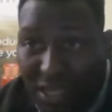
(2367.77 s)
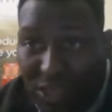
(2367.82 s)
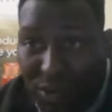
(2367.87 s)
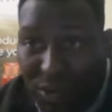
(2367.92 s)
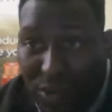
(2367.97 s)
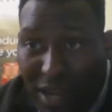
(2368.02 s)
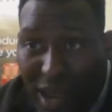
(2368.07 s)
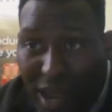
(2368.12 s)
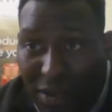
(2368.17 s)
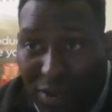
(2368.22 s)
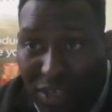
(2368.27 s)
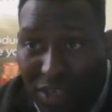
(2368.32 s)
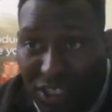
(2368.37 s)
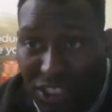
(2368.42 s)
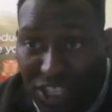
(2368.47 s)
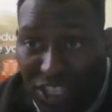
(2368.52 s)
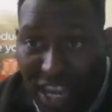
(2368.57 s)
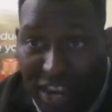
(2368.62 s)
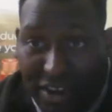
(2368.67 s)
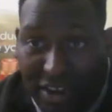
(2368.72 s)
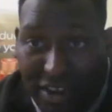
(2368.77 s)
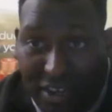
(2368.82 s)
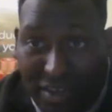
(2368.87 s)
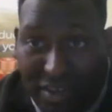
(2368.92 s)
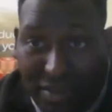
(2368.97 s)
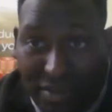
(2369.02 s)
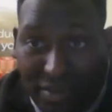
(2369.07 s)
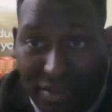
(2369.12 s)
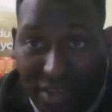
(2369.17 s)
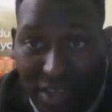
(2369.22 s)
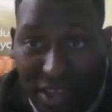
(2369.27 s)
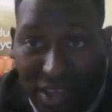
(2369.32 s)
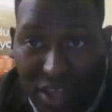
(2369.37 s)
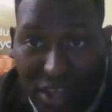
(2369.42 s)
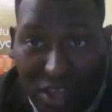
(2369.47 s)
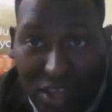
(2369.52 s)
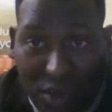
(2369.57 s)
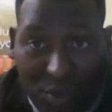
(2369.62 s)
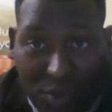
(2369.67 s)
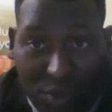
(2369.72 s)
what I was sharing
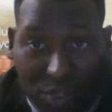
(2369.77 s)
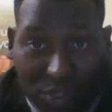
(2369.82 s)
was